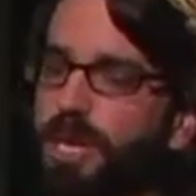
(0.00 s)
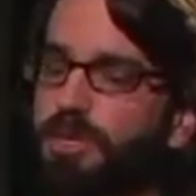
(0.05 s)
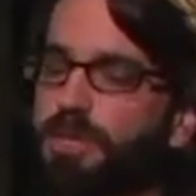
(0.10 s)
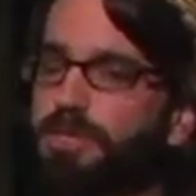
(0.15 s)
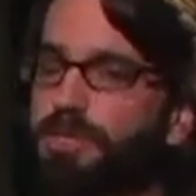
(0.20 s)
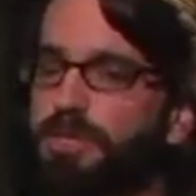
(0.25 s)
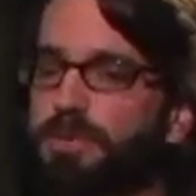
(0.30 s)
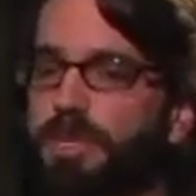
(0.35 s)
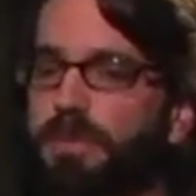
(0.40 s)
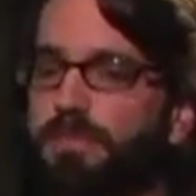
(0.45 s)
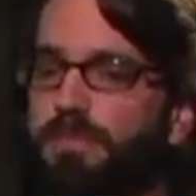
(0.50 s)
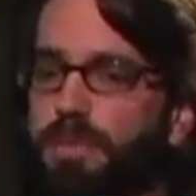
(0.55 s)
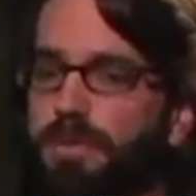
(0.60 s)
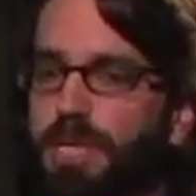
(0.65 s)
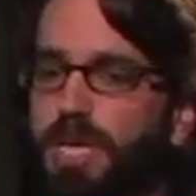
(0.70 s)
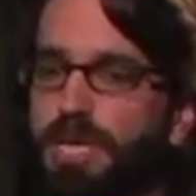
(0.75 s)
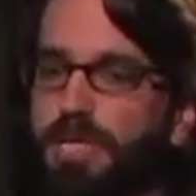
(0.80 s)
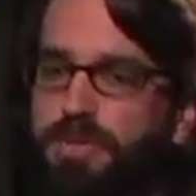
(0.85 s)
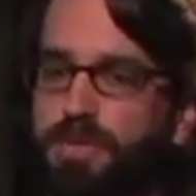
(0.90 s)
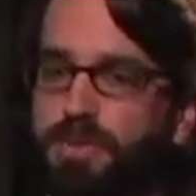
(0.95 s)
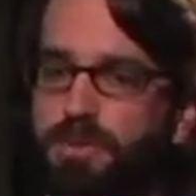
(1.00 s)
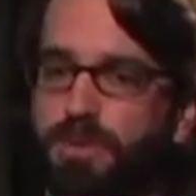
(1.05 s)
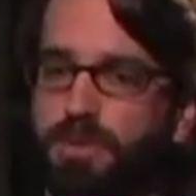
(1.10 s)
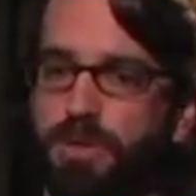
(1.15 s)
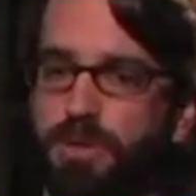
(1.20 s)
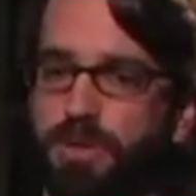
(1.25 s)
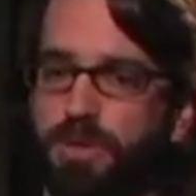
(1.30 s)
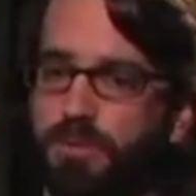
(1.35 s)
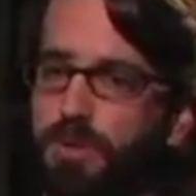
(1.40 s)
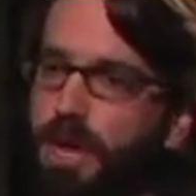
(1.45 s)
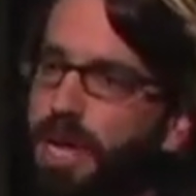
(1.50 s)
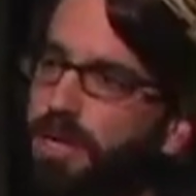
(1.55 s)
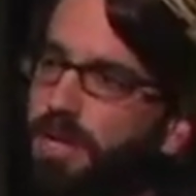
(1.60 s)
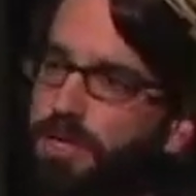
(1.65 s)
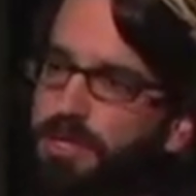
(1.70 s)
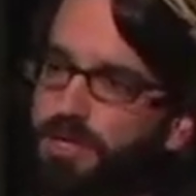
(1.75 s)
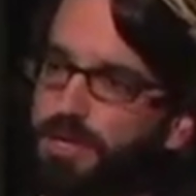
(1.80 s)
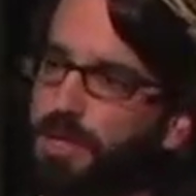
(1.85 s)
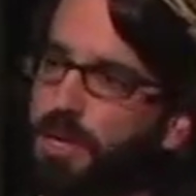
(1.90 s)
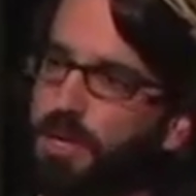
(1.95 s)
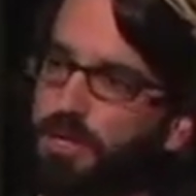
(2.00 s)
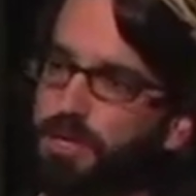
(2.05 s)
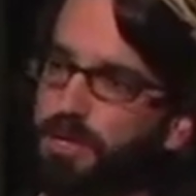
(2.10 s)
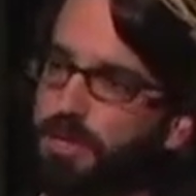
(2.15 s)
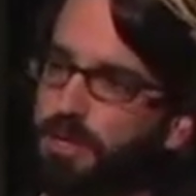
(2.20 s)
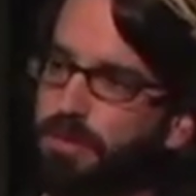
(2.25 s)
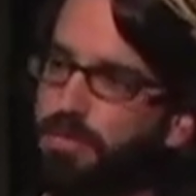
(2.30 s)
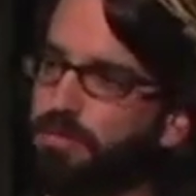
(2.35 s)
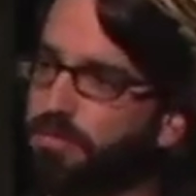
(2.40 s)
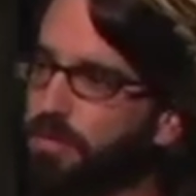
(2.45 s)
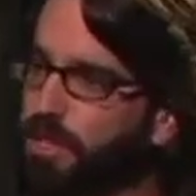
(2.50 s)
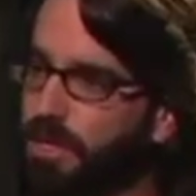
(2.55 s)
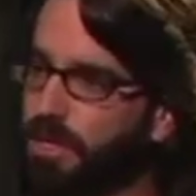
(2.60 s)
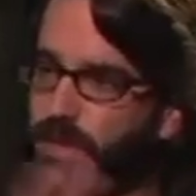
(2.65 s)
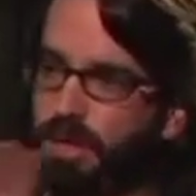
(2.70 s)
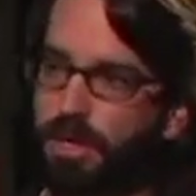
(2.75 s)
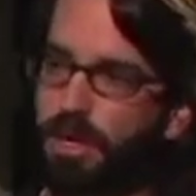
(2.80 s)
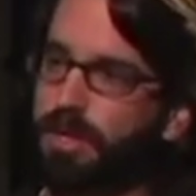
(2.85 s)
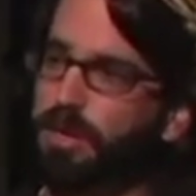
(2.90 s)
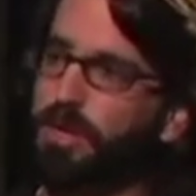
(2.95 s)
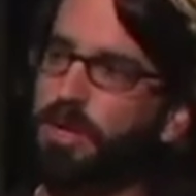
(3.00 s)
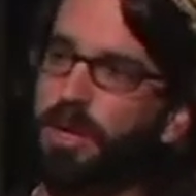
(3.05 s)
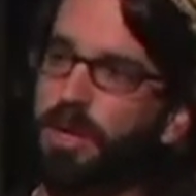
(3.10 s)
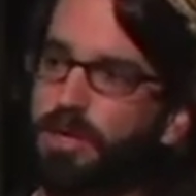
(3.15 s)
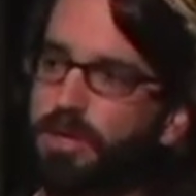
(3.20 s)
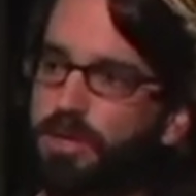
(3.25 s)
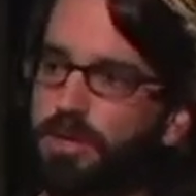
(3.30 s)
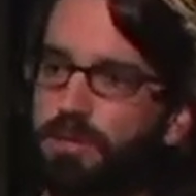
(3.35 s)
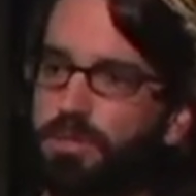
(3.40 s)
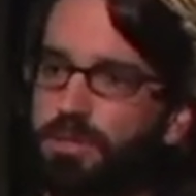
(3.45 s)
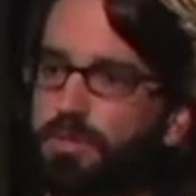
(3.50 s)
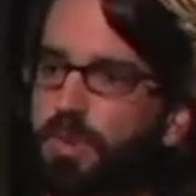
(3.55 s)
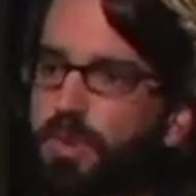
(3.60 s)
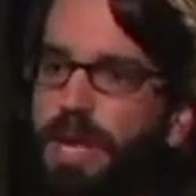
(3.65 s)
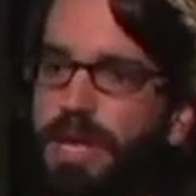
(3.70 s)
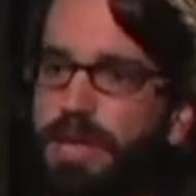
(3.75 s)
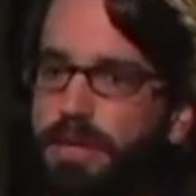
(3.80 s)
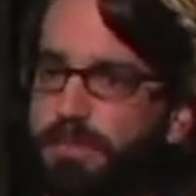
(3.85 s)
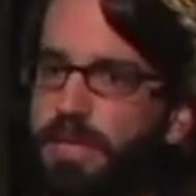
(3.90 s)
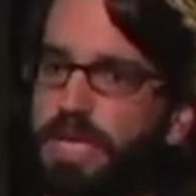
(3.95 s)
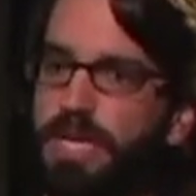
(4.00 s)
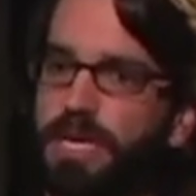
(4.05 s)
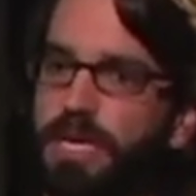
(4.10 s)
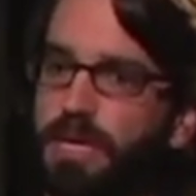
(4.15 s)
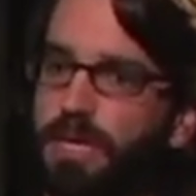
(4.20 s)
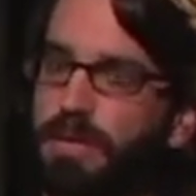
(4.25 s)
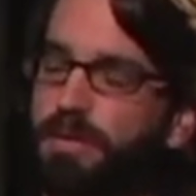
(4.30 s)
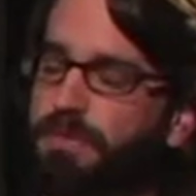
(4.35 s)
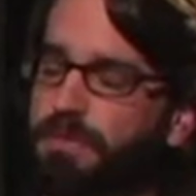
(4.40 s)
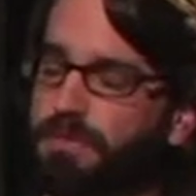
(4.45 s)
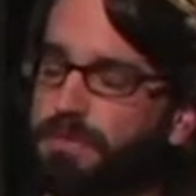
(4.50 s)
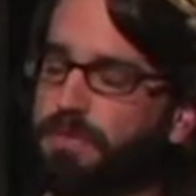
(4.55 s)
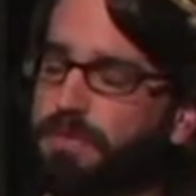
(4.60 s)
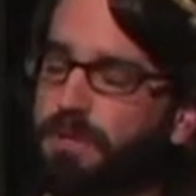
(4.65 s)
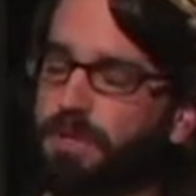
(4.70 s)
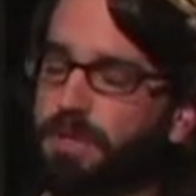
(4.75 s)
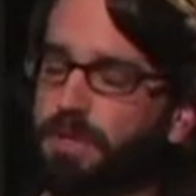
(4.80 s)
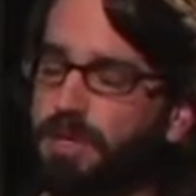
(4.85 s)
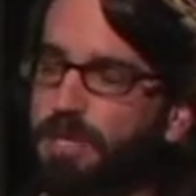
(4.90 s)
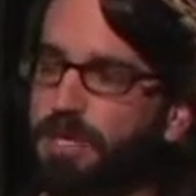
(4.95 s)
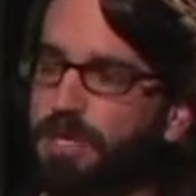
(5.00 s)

other screenplays or writers or other writing media for